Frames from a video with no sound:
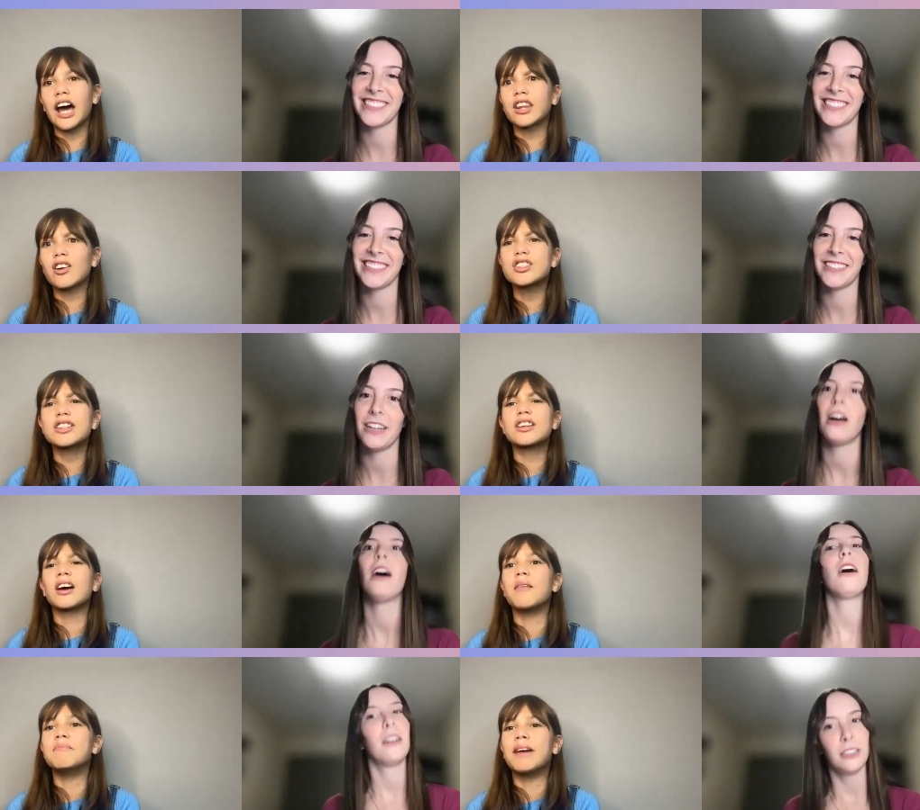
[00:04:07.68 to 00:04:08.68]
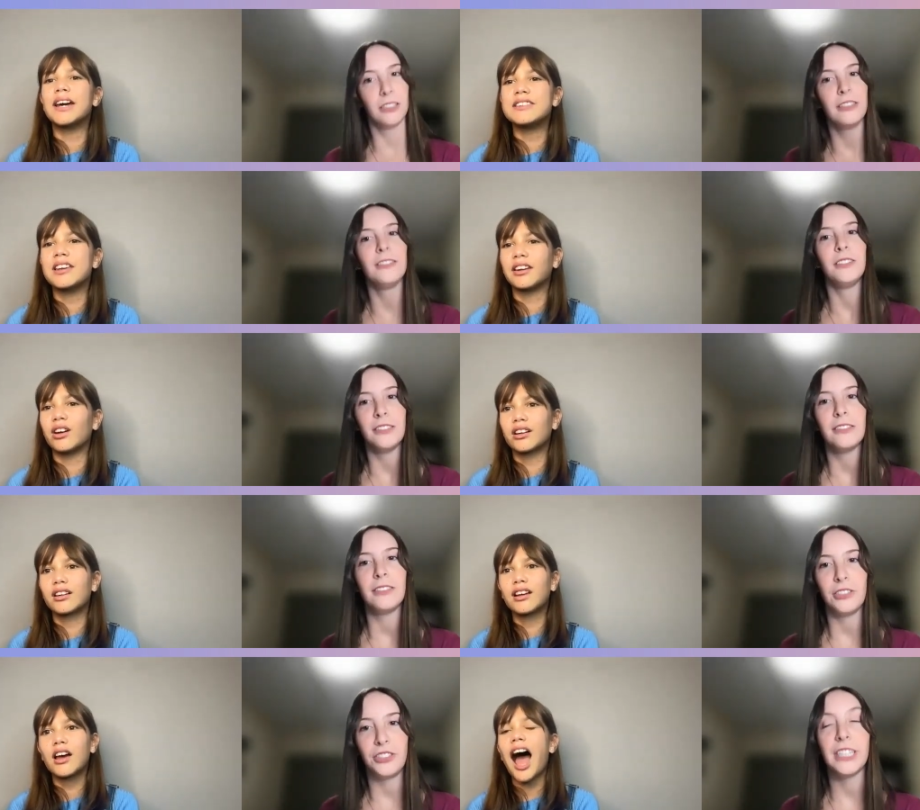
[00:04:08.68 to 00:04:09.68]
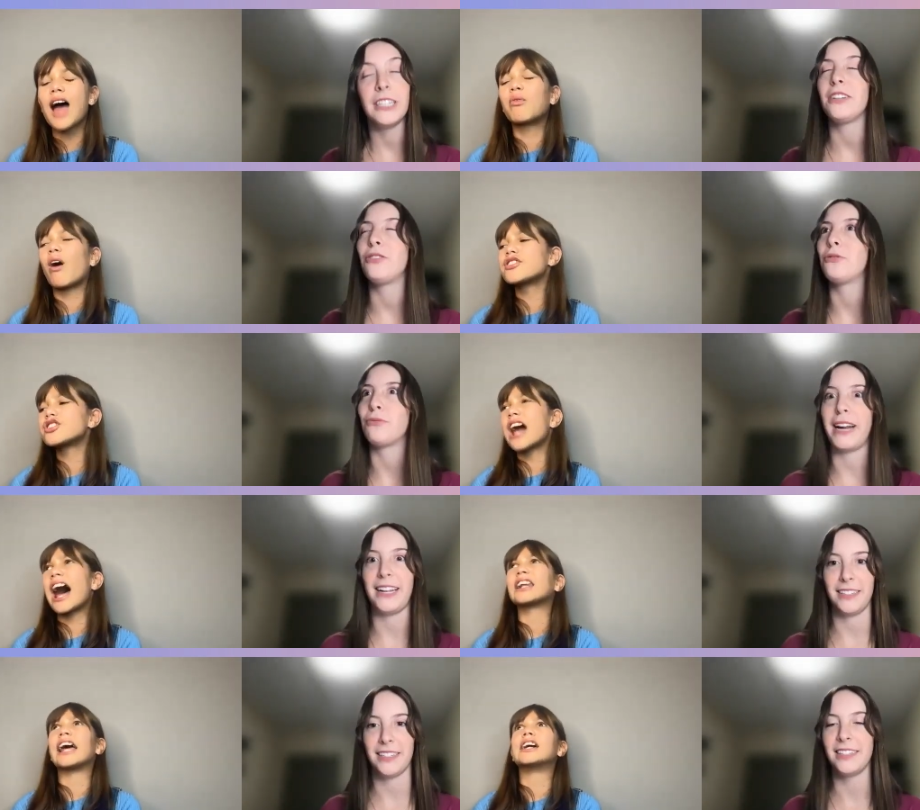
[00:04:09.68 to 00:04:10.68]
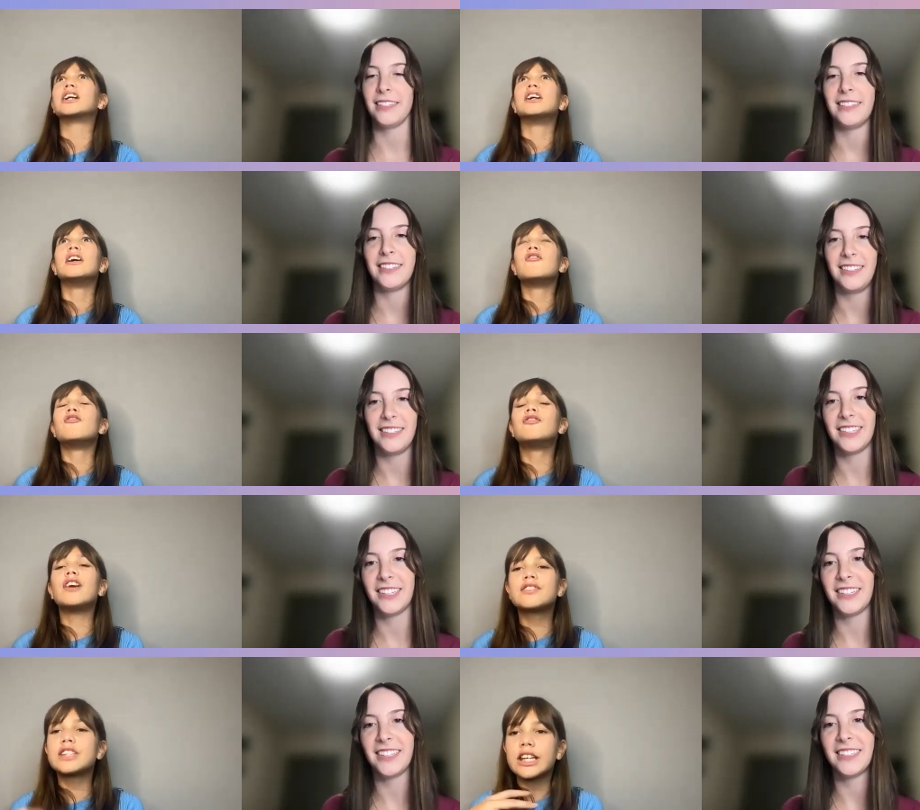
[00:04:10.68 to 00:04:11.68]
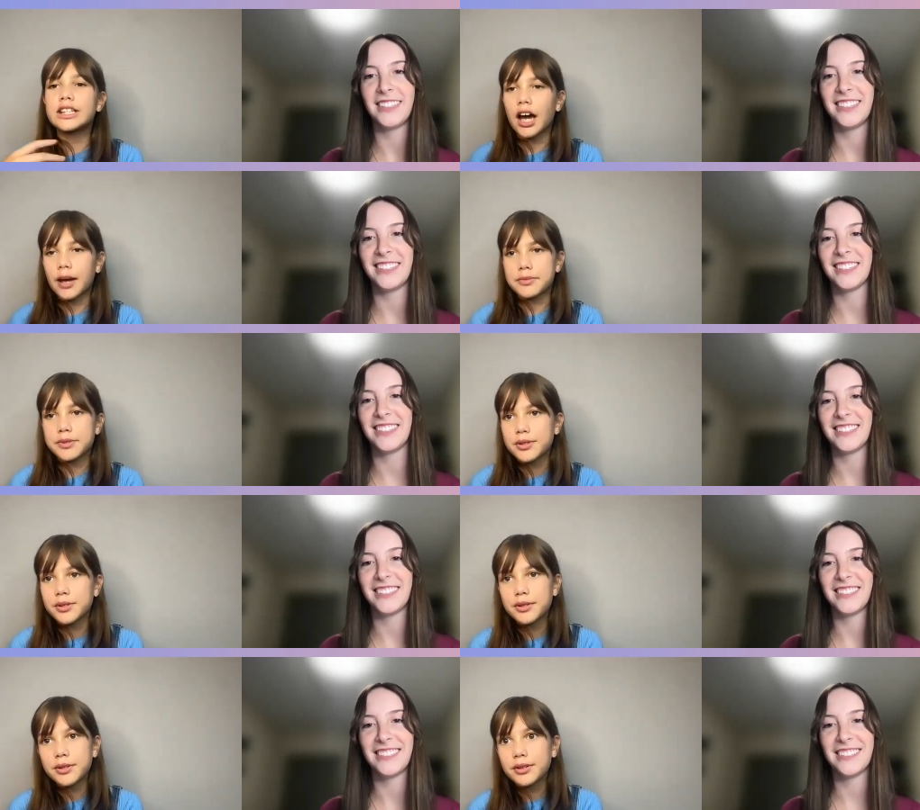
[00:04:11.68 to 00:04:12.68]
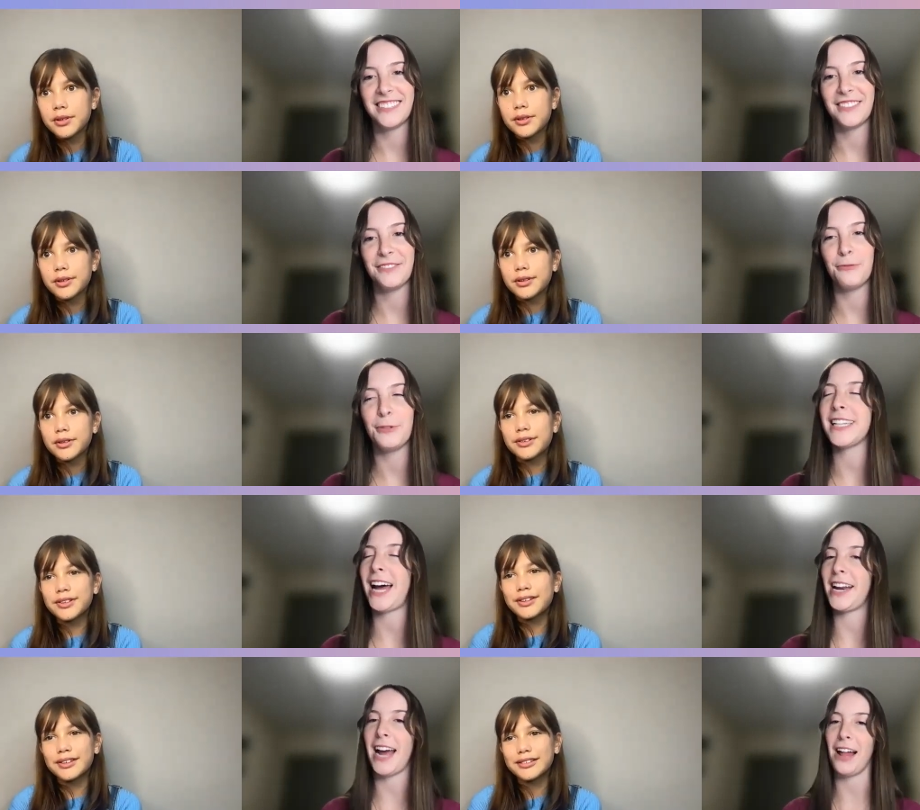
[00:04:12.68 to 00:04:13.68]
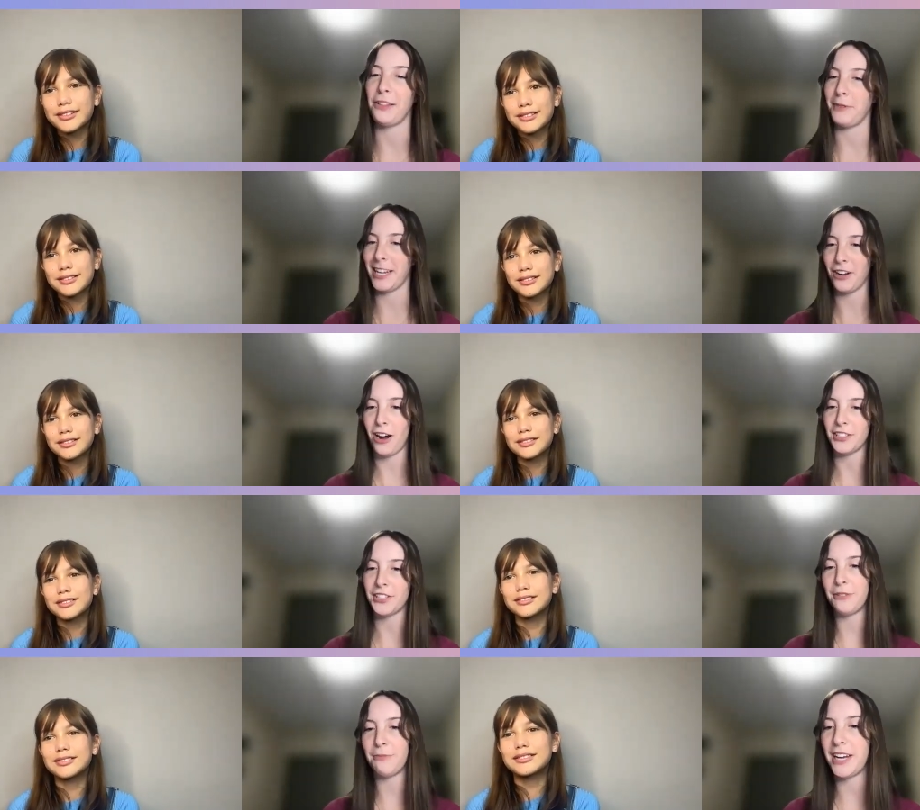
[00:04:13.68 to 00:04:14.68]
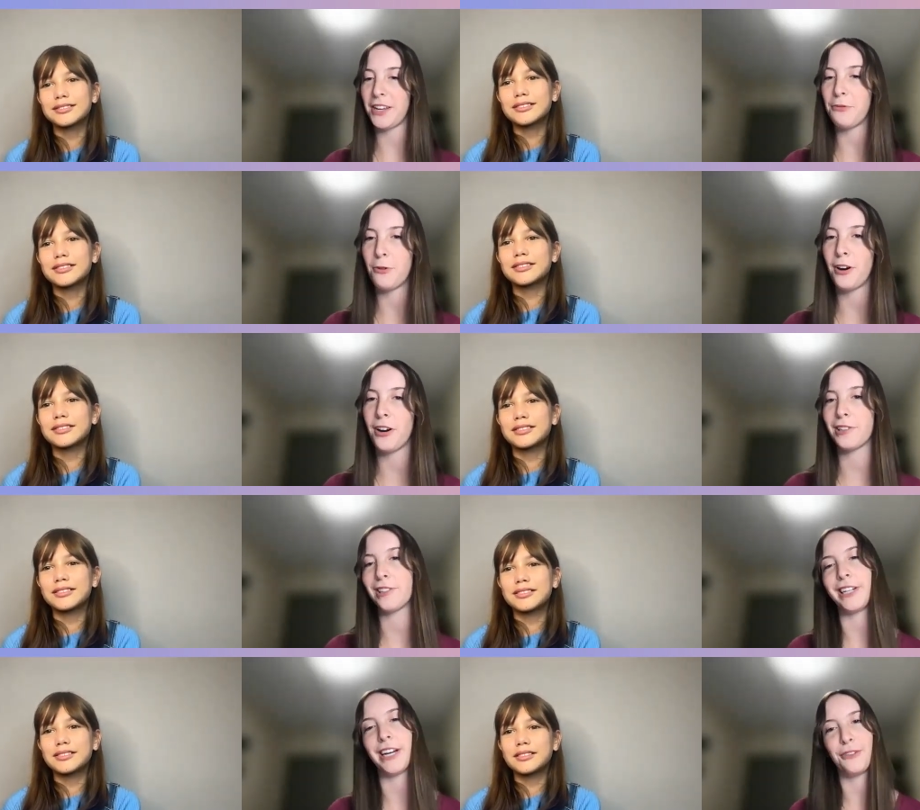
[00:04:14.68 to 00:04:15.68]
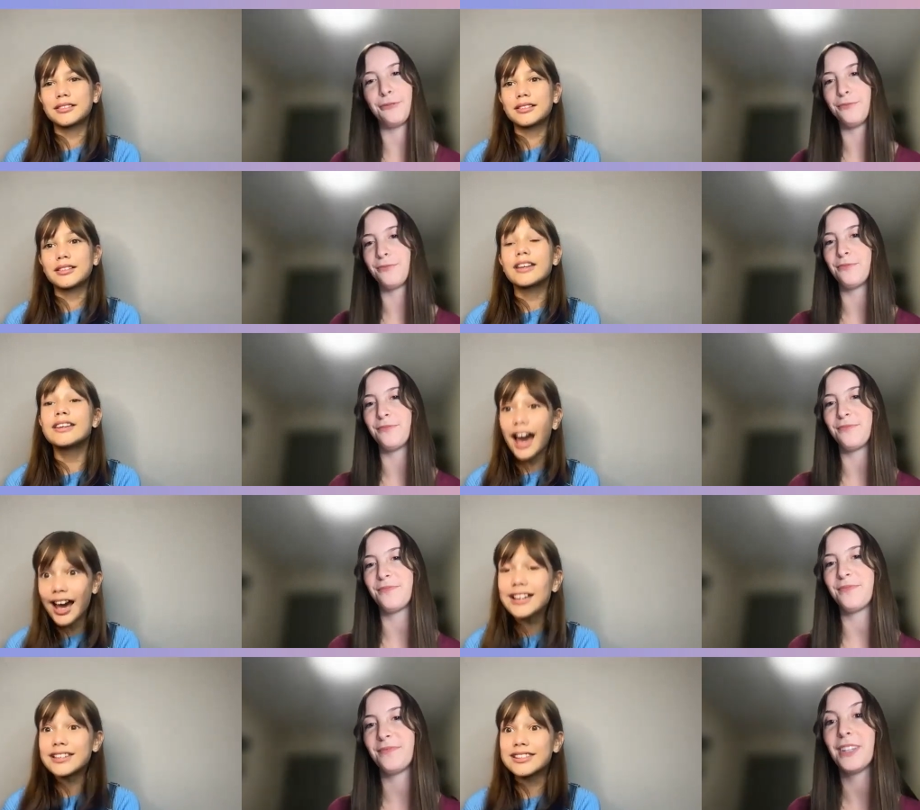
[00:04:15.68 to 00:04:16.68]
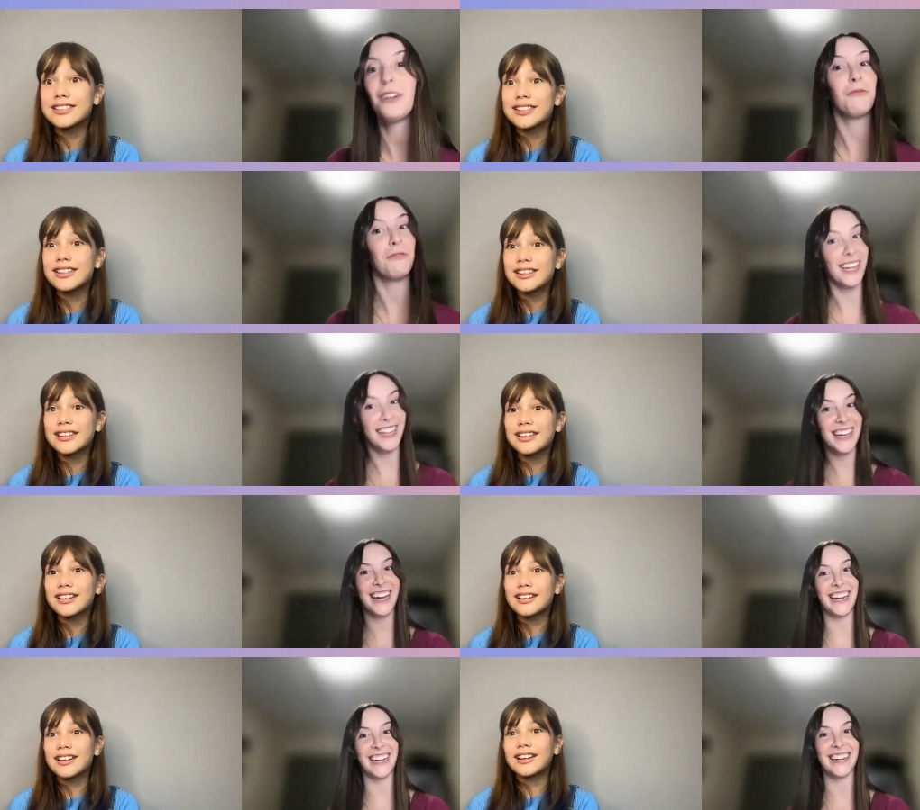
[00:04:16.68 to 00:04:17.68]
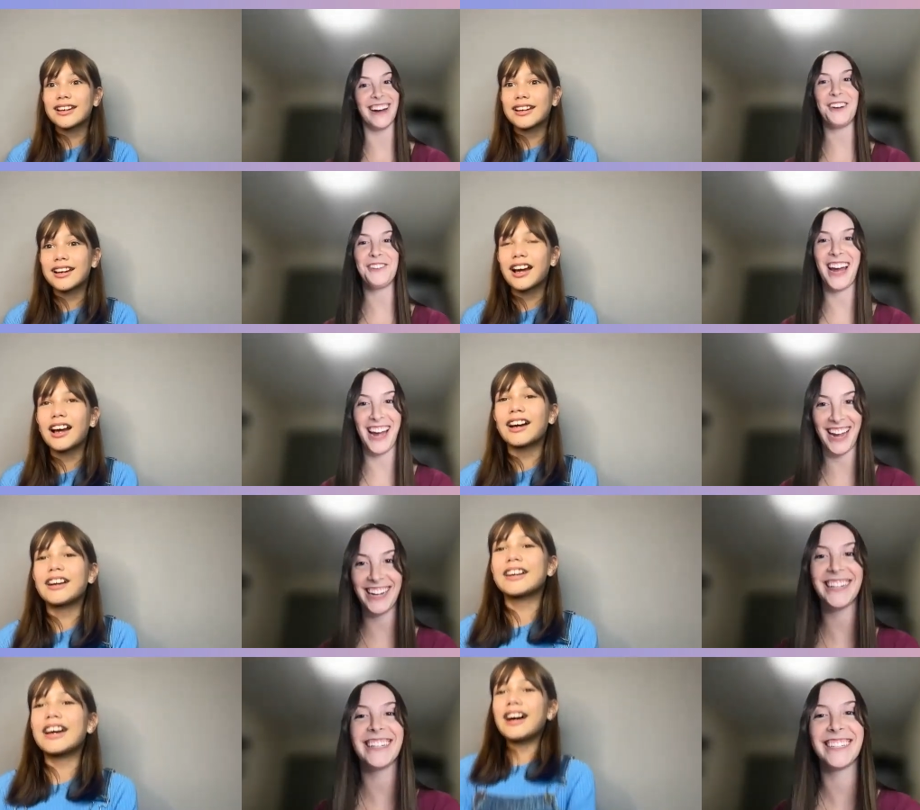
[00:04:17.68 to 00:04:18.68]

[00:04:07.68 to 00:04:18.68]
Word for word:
Speaker 1: I thought she did amazing there. She I watched that like fifteen times.
Speaker 2: Was that a Halloween costume that you wore, or no? Yes. Really? Okay. Yeah.